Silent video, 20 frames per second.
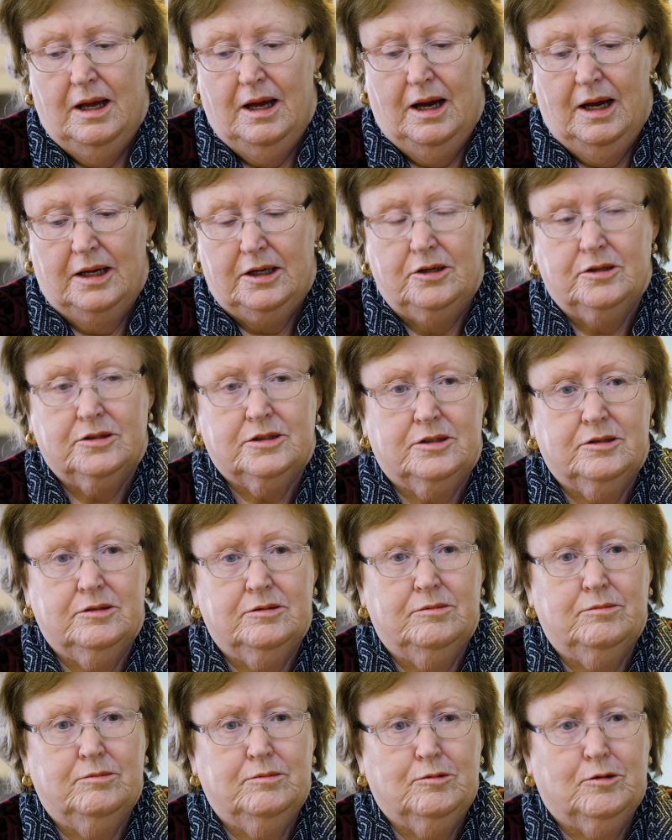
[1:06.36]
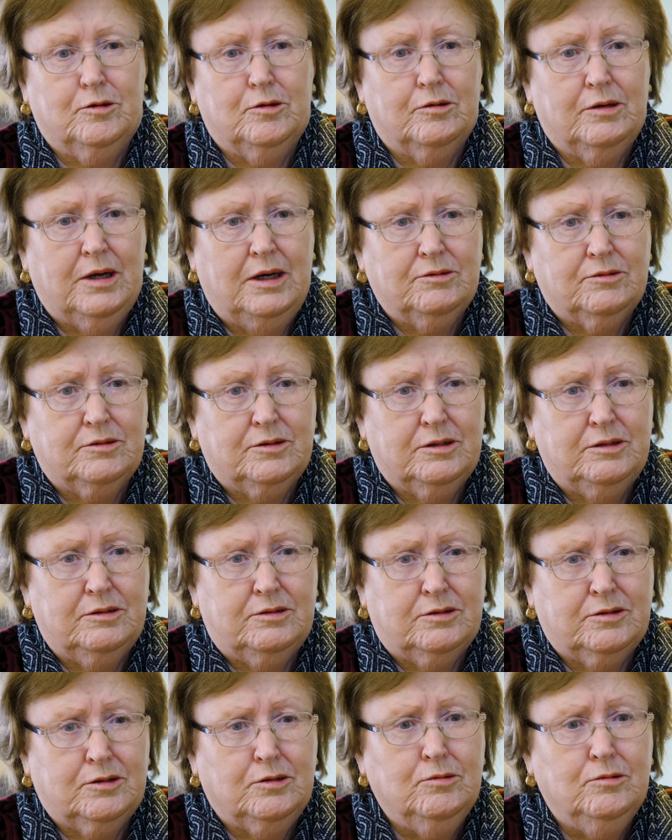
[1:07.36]
I used to go around to
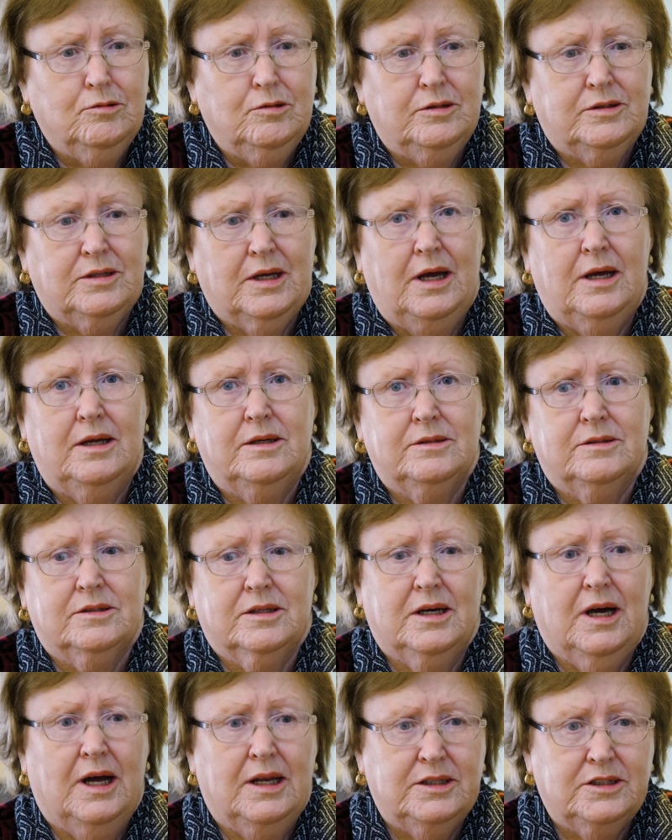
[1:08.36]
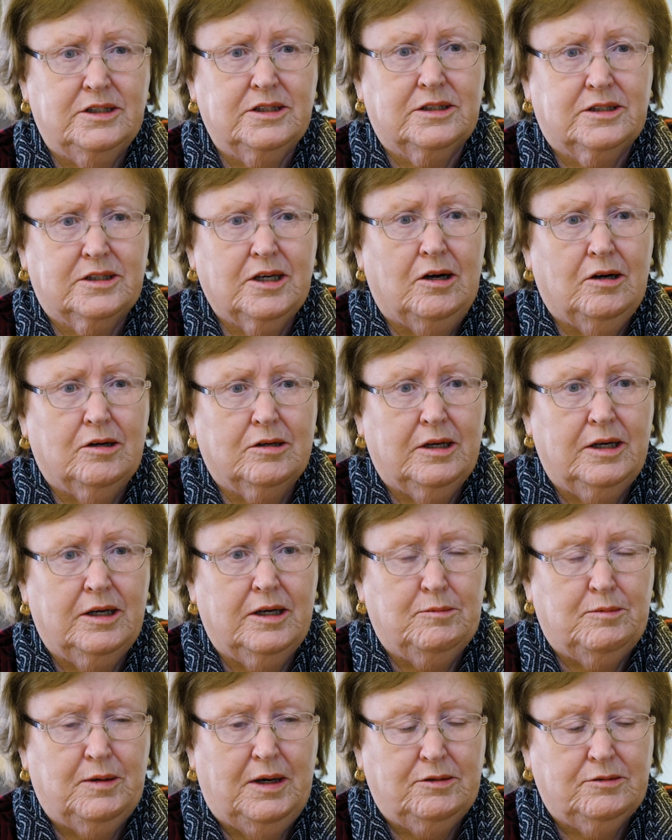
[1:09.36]
schools and colleges talking
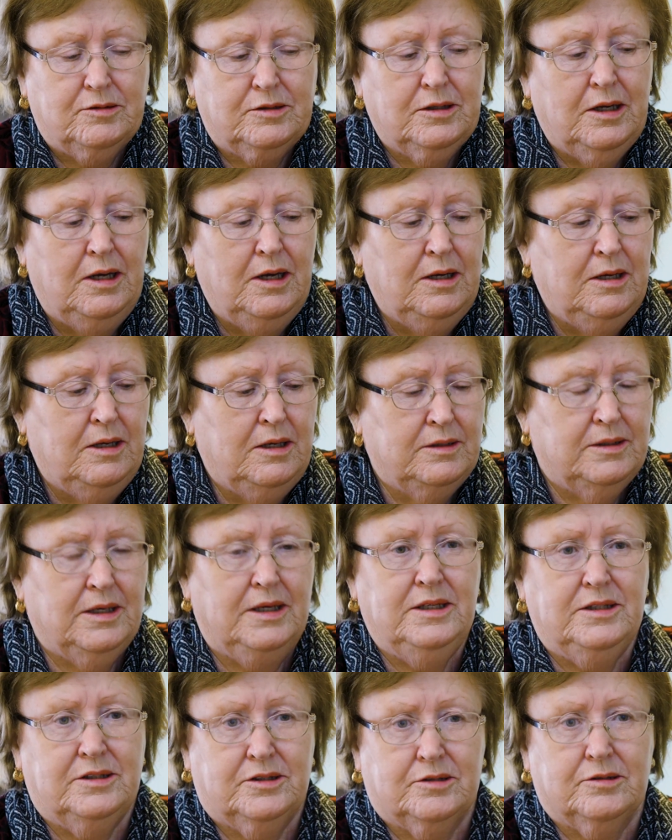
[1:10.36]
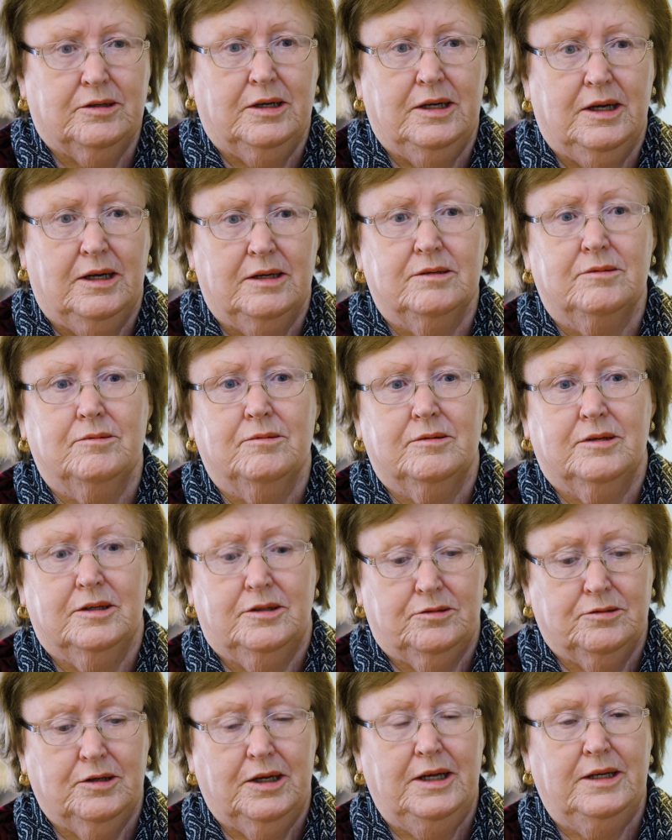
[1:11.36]
about the history and the
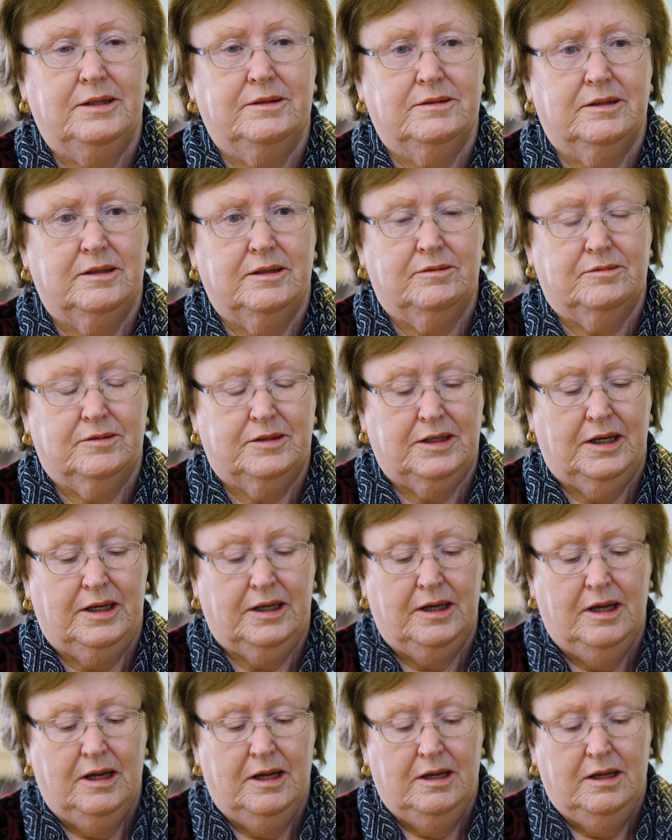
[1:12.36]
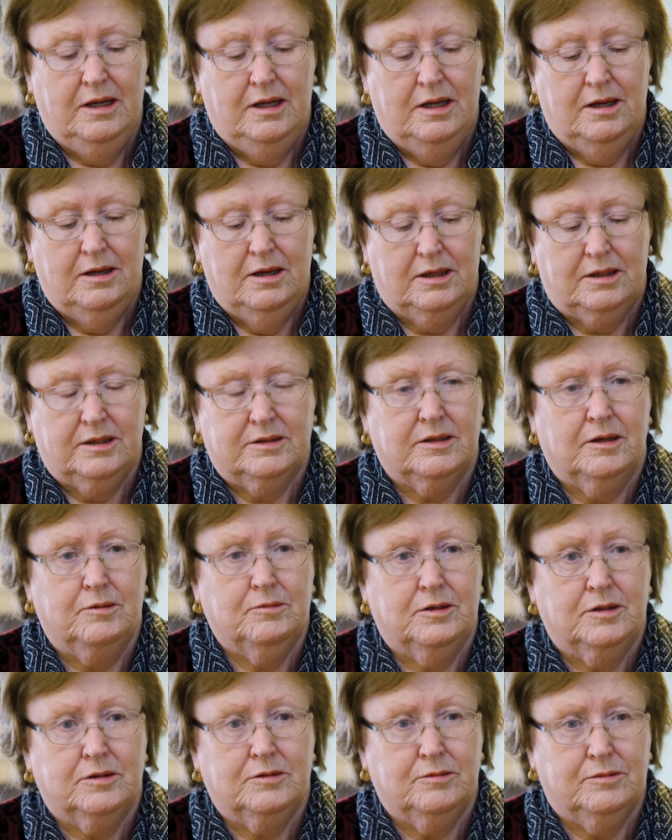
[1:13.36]
trades and everything, because I
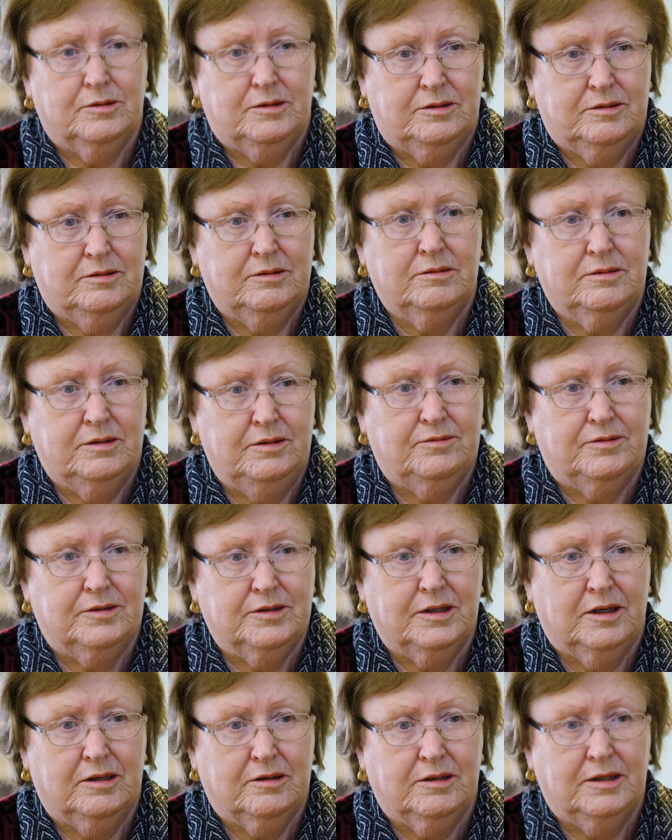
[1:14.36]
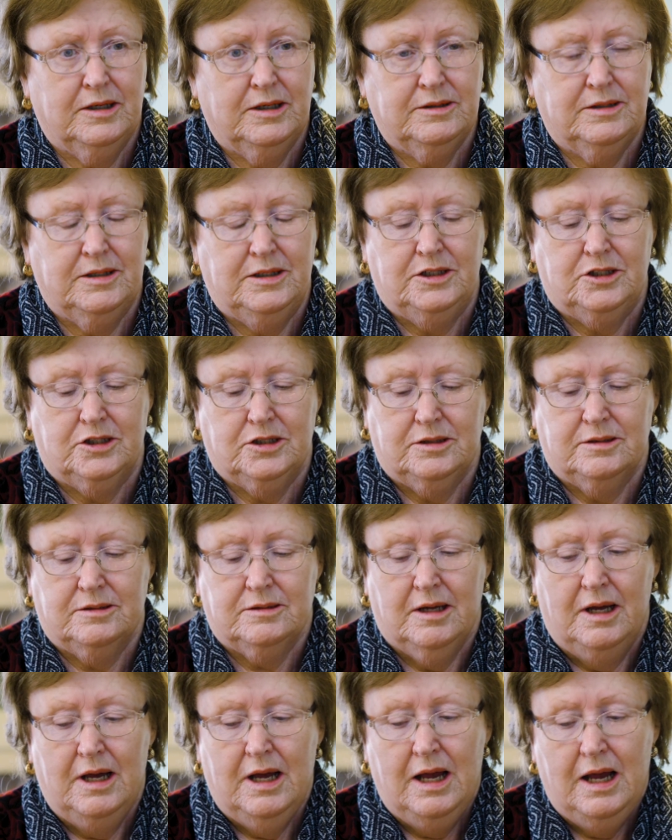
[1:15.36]
worked with different
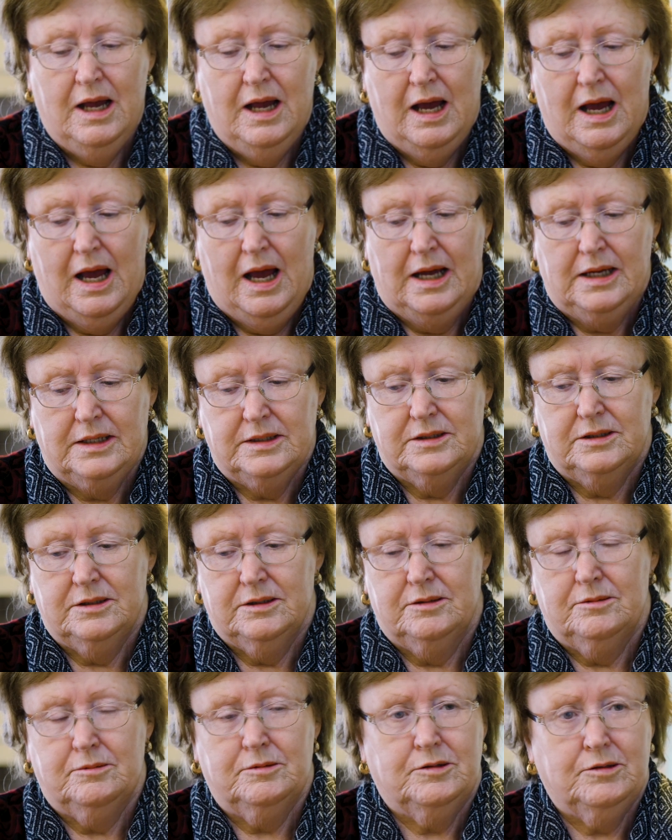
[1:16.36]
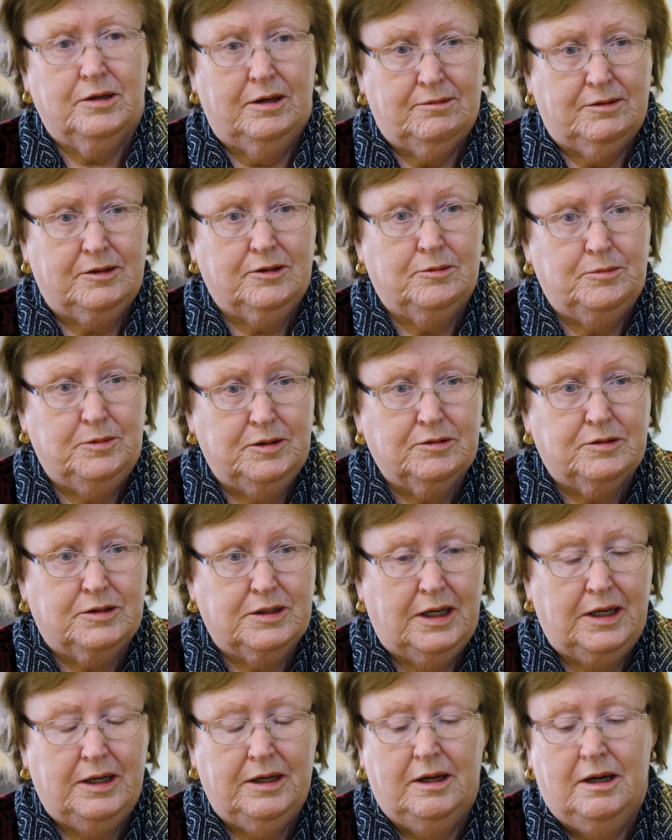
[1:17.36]
organisations and with Travelling
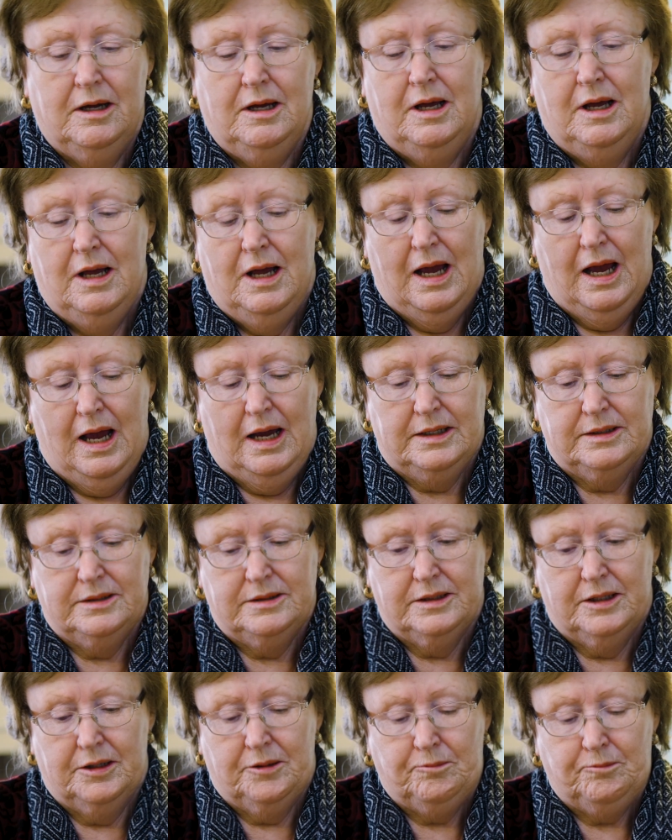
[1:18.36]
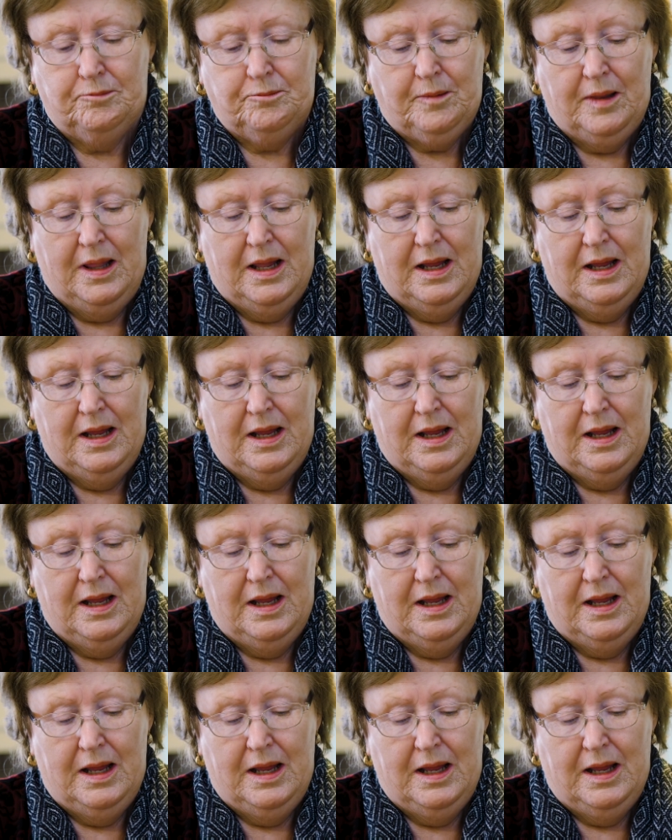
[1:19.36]
Community. And